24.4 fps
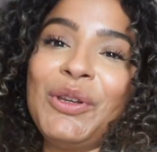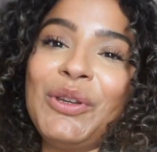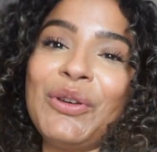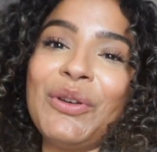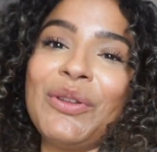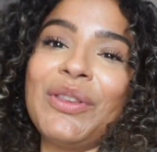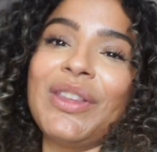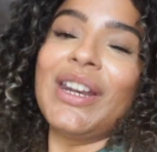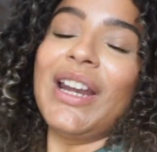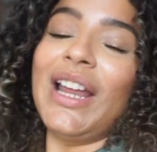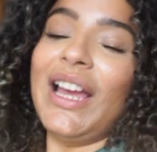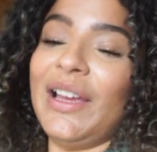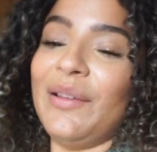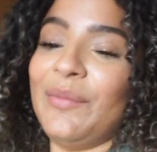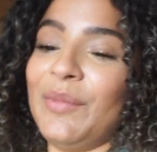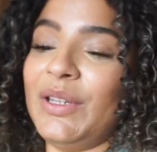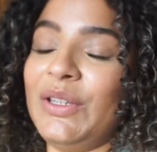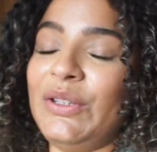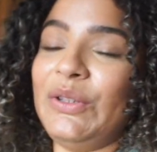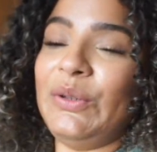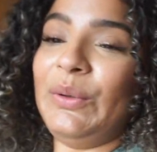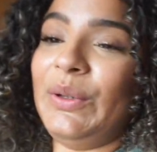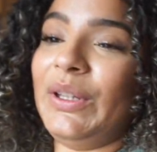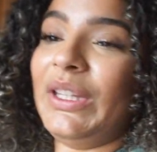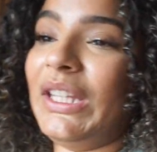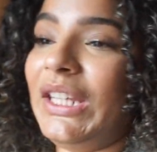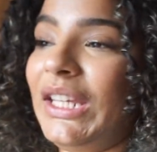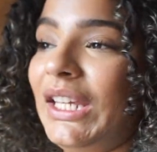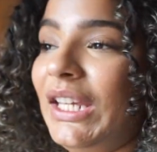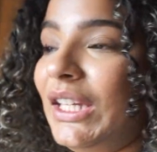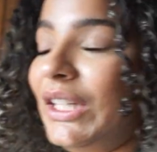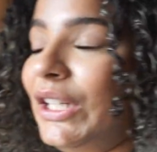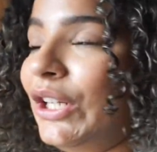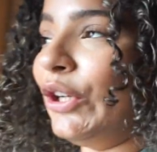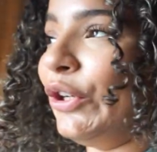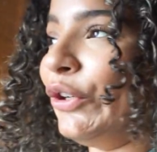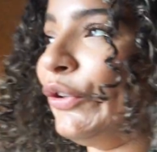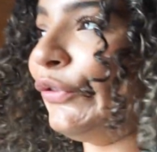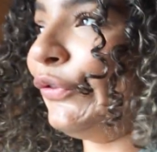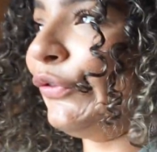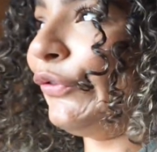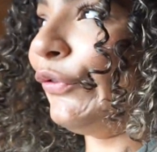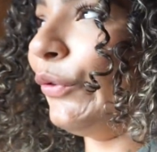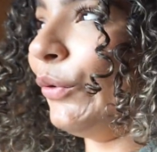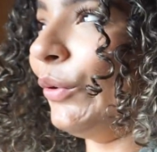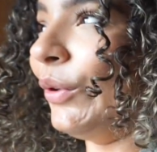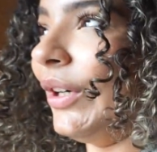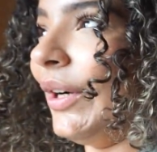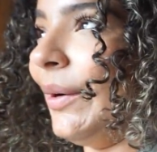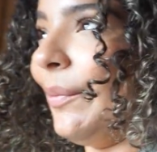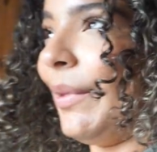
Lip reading: you know that I've been doing keto for